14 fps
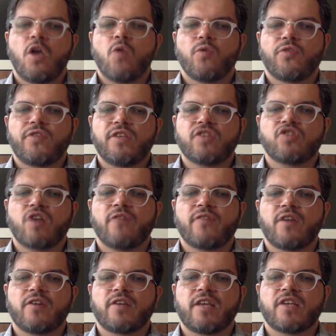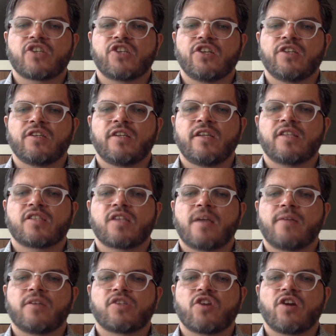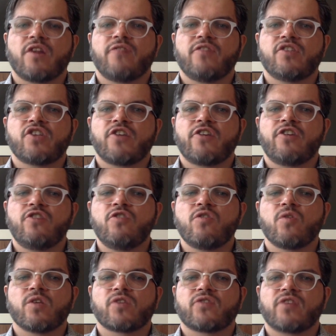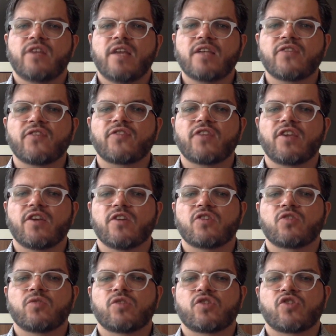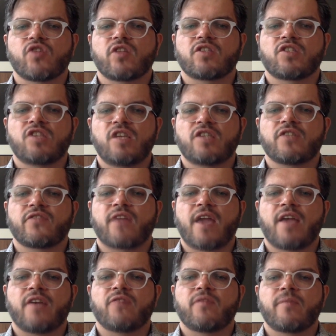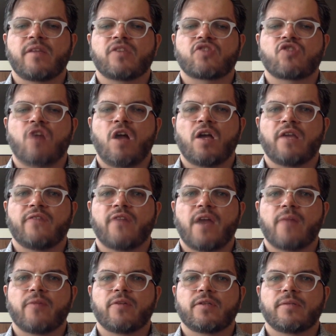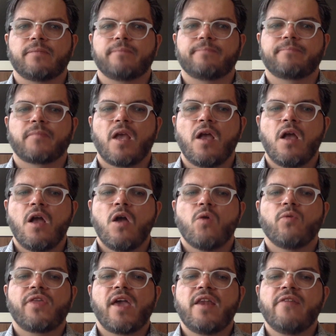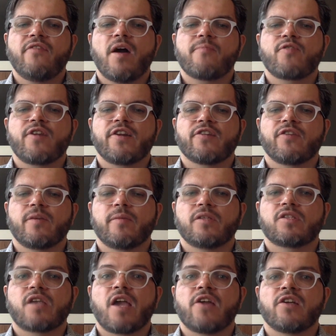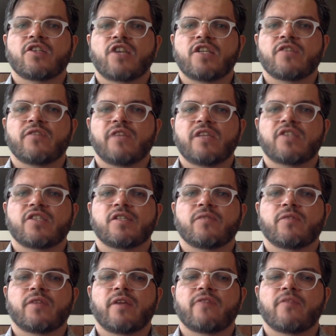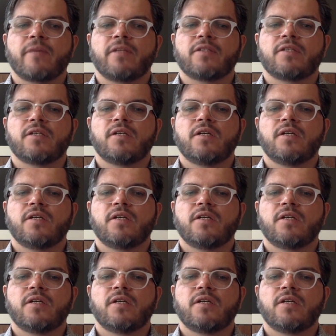With this strong foundation, it is time to chart a visionary new course for the next 50 years to ensure that CHF Canada remains strong and vibrant. With the end of operating agreements and our change of relationship with government,